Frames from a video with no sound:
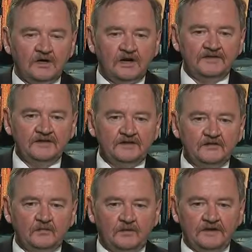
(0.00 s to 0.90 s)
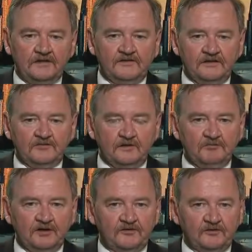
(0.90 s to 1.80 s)
Well, I think one of the things we
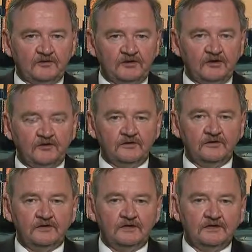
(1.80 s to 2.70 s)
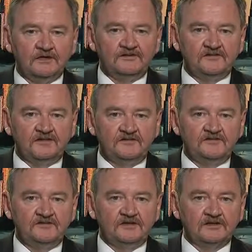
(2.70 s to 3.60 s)
both agree on is that
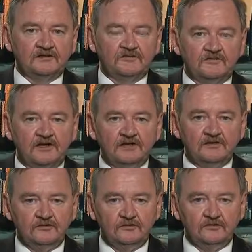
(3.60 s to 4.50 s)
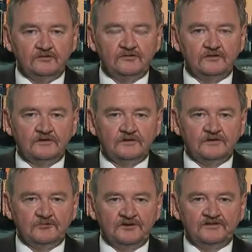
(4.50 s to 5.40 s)
this year Australia used
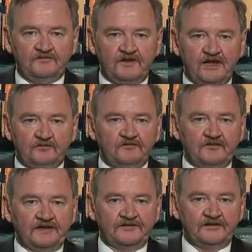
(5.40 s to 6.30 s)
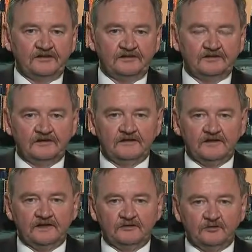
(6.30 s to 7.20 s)
the best available vaccine
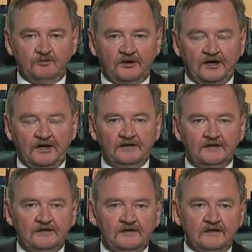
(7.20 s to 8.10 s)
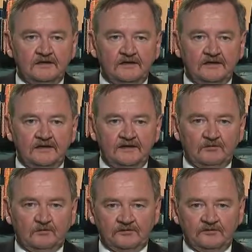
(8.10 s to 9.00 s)
that it could buy, and
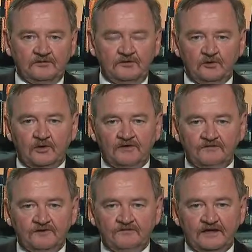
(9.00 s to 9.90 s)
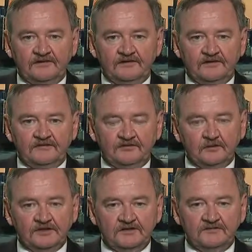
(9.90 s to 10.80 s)
that was the QIV vaccines that
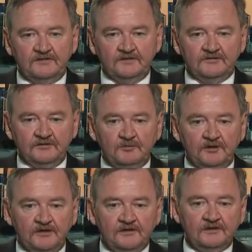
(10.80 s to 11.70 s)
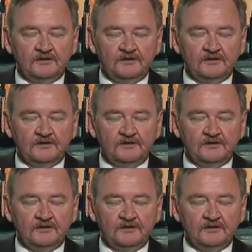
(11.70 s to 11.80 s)
were given to everybody.